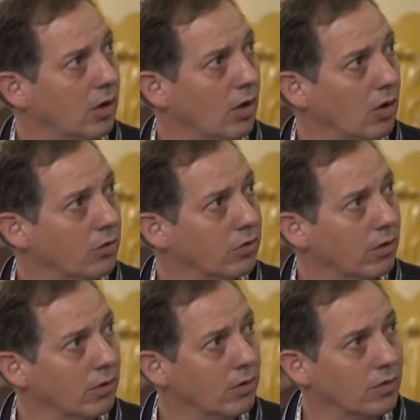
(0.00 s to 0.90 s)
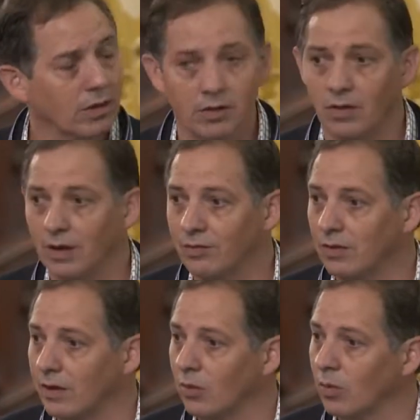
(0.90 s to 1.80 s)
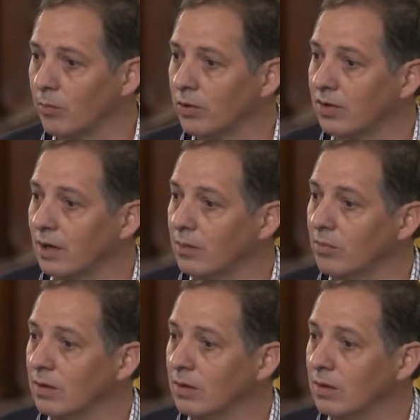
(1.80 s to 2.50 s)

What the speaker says: all-stars. I think you just have to click it one more time.